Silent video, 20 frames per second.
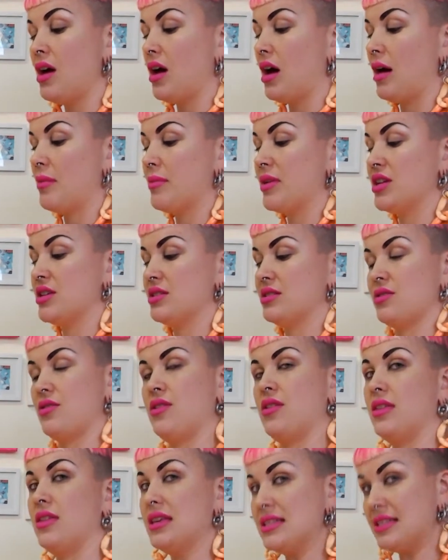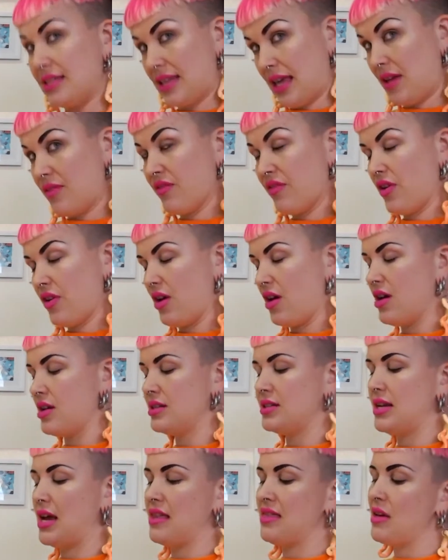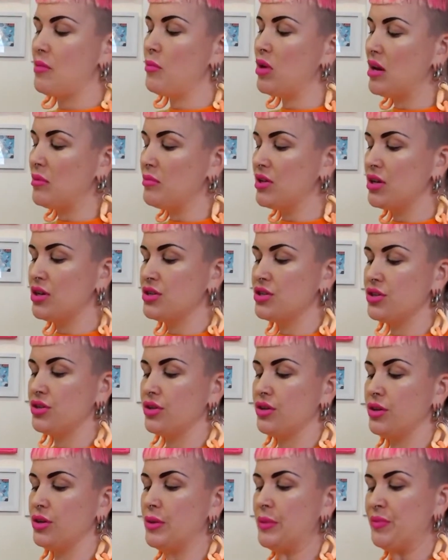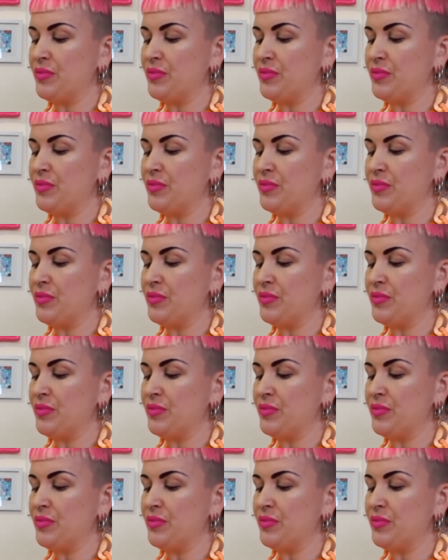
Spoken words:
I'm going to sew this seam first, and then what I'm going to do